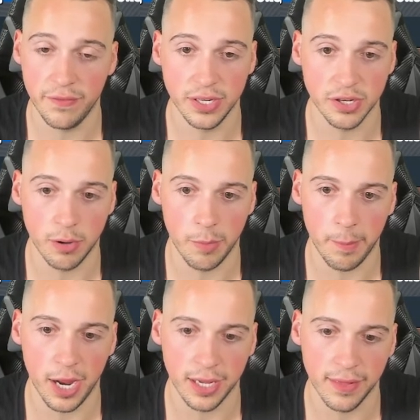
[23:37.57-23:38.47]
if he's going to be
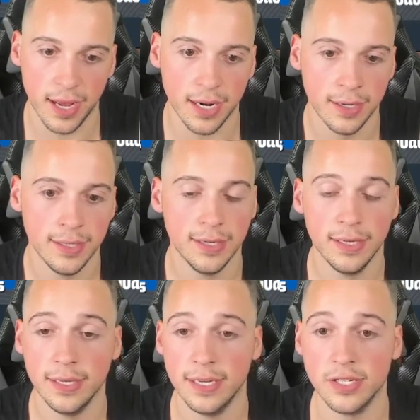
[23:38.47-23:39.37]
making that.
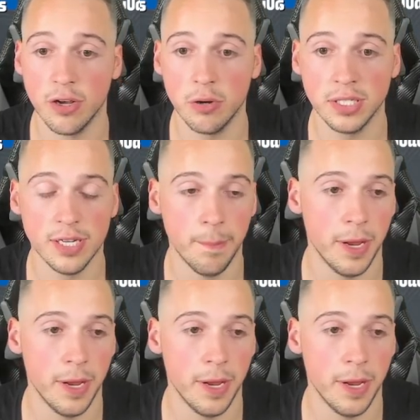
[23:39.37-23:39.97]
He's going to